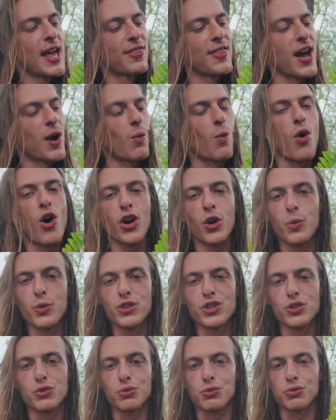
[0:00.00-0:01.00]
That water would
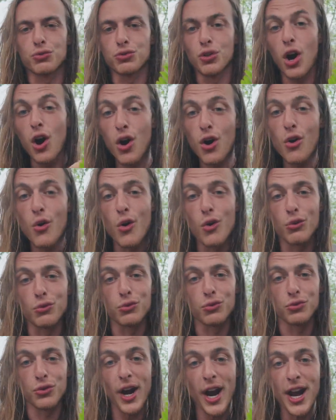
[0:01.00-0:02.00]
just
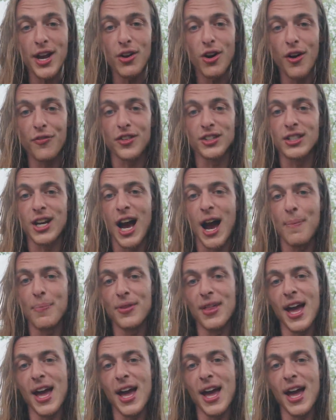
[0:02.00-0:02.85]
roll right off the top of